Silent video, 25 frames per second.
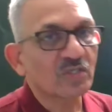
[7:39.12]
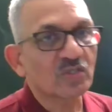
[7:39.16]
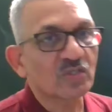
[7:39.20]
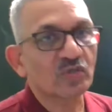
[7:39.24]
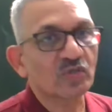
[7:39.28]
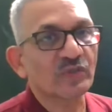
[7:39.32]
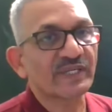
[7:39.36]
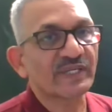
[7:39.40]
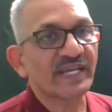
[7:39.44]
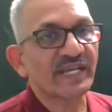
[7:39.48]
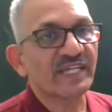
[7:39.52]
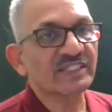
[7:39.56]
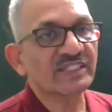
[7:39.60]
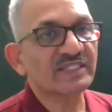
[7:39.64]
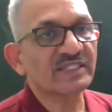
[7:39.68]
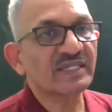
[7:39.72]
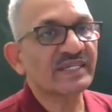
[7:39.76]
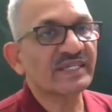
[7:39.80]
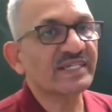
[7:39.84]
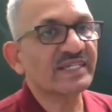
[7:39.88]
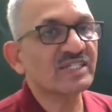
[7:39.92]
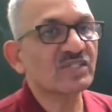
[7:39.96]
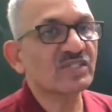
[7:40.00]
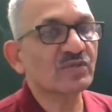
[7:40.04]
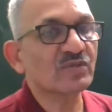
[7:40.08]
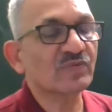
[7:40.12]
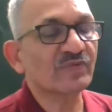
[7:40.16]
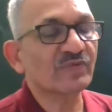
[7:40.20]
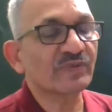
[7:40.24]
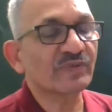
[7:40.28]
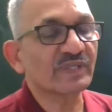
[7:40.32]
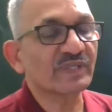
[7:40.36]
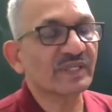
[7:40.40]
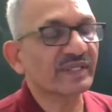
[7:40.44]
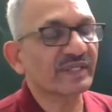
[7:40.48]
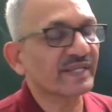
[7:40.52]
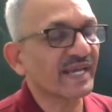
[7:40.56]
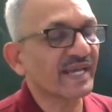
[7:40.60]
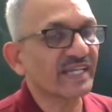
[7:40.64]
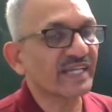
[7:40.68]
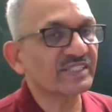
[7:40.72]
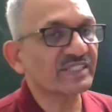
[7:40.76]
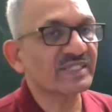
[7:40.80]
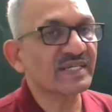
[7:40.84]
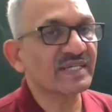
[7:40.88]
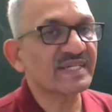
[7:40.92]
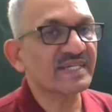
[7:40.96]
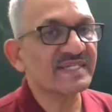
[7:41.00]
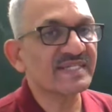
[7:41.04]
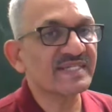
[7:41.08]
So reaction is
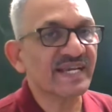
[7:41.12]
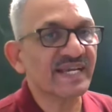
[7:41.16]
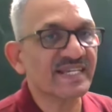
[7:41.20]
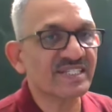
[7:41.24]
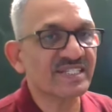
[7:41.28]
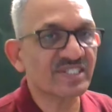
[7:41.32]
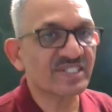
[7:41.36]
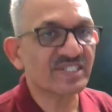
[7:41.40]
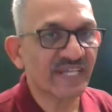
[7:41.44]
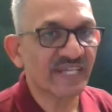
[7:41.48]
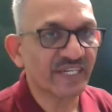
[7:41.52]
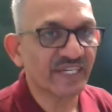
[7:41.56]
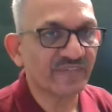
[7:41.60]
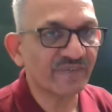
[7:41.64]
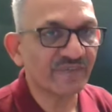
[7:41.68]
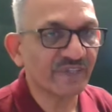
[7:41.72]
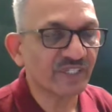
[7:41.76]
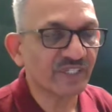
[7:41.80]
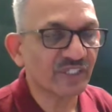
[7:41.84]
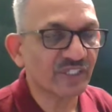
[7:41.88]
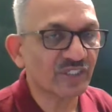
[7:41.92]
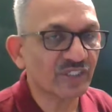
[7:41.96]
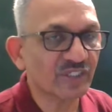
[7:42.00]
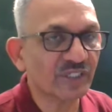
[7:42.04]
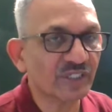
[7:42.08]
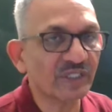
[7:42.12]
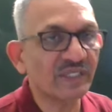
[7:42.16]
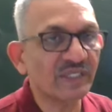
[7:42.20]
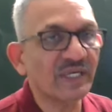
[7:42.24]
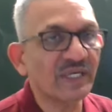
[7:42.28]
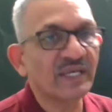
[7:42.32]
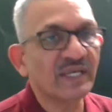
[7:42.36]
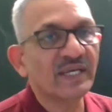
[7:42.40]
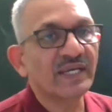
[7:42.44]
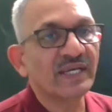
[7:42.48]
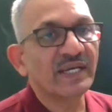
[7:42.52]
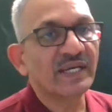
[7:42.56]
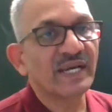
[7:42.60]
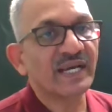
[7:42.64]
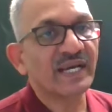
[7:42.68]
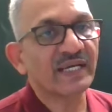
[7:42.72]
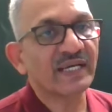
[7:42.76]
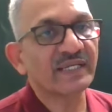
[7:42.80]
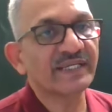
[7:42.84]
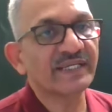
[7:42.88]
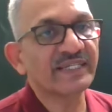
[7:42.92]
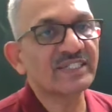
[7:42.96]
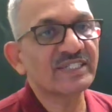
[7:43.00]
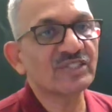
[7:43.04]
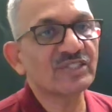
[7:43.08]
esterification
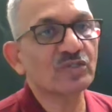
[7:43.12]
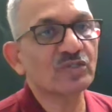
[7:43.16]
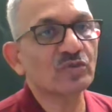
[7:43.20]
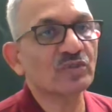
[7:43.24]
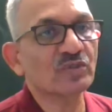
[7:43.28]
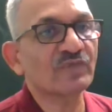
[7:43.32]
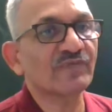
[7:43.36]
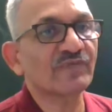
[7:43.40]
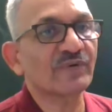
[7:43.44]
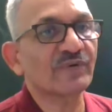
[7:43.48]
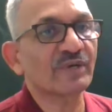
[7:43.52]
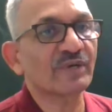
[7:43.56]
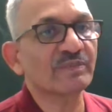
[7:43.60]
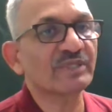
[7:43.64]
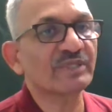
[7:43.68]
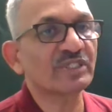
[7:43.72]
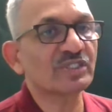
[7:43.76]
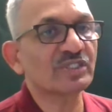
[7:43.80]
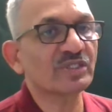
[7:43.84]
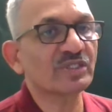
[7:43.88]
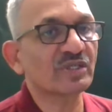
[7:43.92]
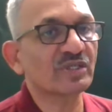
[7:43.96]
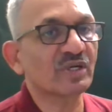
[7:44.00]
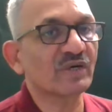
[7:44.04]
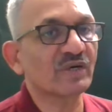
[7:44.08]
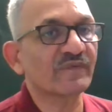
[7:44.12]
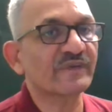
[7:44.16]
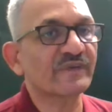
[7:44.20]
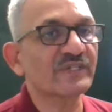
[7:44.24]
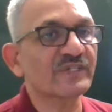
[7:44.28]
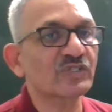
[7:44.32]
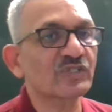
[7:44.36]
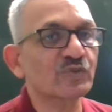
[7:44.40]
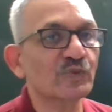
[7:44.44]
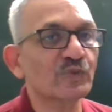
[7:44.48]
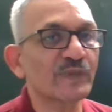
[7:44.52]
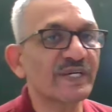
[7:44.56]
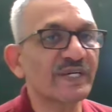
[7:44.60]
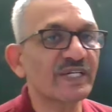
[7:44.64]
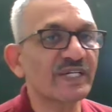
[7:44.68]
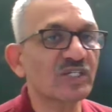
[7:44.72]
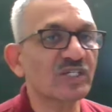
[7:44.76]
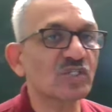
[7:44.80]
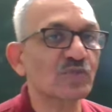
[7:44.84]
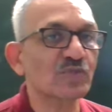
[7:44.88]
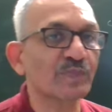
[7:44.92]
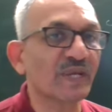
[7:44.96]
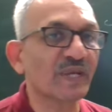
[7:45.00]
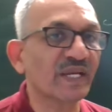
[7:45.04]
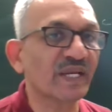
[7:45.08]
and leads to the formation of a
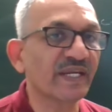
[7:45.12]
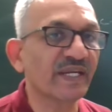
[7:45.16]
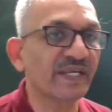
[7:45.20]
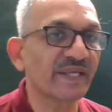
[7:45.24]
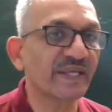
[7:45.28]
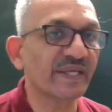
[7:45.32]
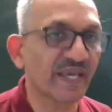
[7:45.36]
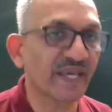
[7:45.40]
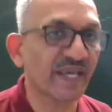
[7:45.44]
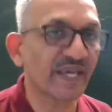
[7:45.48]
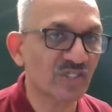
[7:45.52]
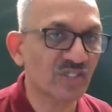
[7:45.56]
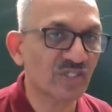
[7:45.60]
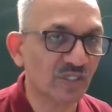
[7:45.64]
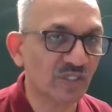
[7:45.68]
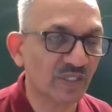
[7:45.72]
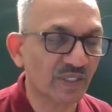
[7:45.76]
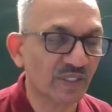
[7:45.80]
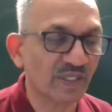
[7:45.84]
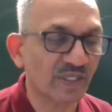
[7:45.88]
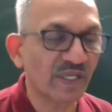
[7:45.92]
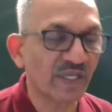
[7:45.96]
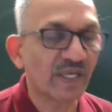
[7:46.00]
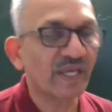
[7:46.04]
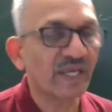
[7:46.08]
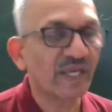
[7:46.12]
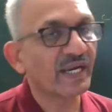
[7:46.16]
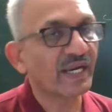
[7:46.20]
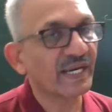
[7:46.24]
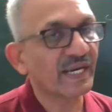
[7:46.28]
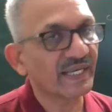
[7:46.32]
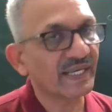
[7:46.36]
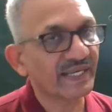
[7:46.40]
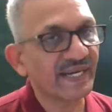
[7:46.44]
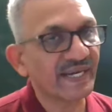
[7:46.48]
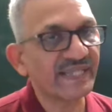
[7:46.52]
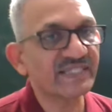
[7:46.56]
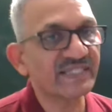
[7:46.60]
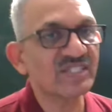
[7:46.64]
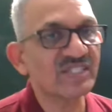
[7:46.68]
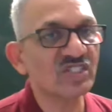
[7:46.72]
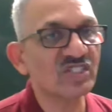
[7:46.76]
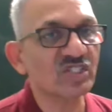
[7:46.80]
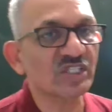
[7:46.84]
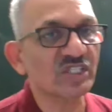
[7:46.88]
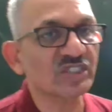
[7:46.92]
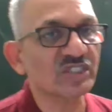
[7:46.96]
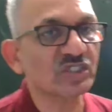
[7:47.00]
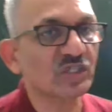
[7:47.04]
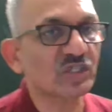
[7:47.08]
sweet smelling ester. I like the
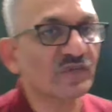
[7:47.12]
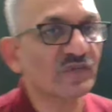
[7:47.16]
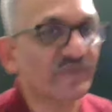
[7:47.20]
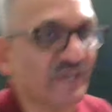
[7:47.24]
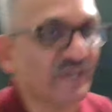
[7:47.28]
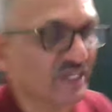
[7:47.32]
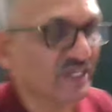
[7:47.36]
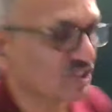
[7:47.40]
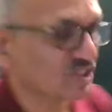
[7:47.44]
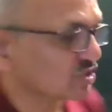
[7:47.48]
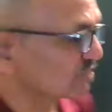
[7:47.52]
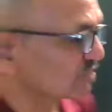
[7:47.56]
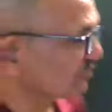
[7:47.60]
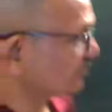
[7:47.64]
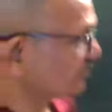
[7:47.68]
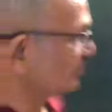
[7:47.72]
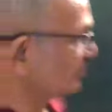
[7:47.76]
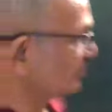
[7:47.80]
structure of ester